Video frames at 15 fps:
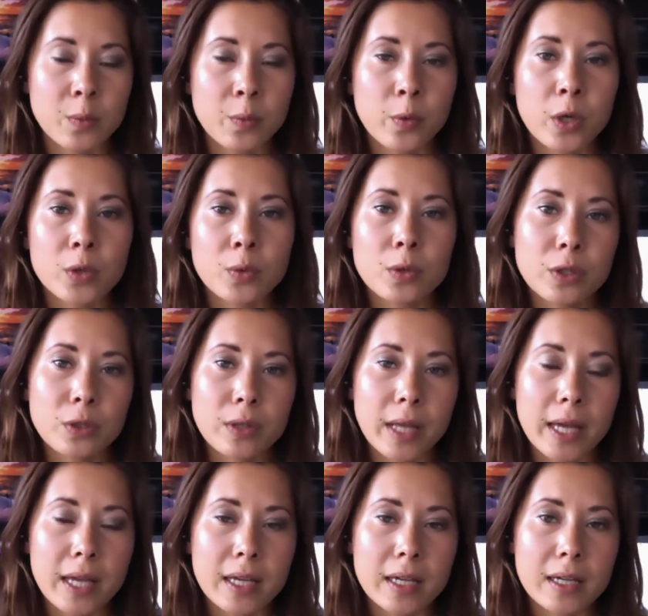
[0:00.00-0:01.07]
What would you
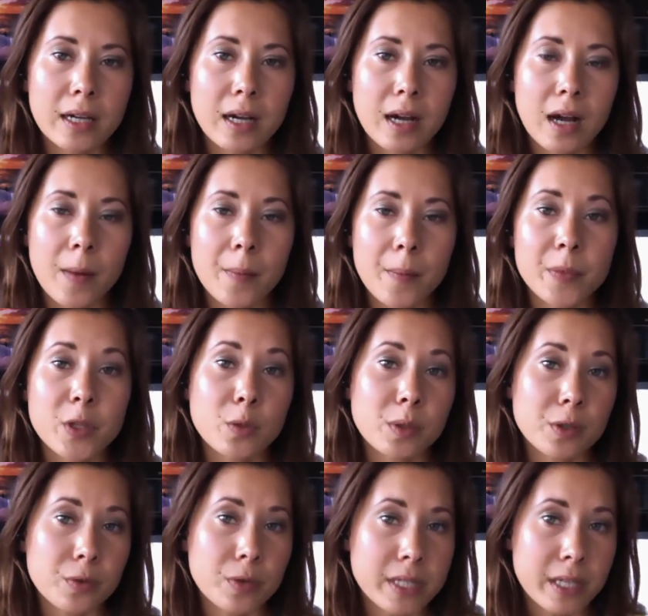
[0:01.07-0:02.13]
like to be
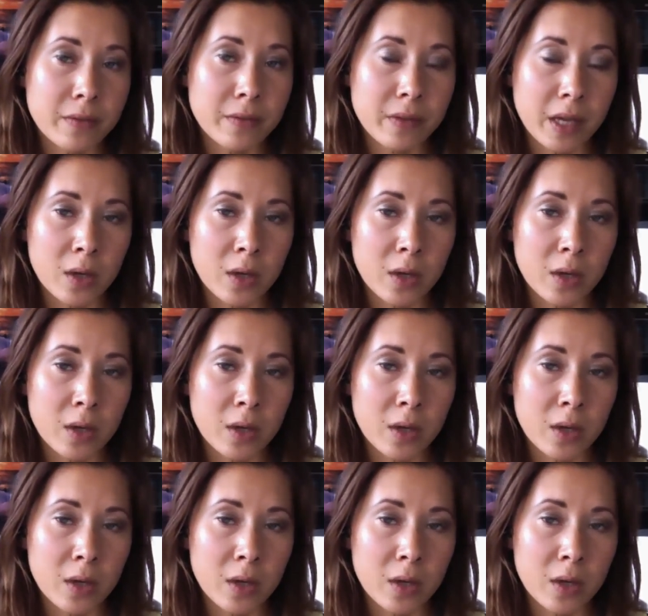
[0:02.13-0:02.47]
receiving?